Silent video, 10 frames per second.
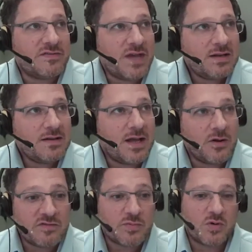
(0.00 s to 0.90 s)
have done a
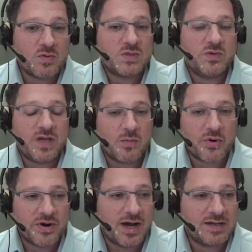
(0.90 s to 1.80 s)
lot of progress with our
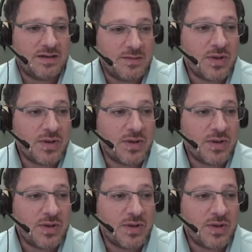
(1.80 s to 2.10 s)
product and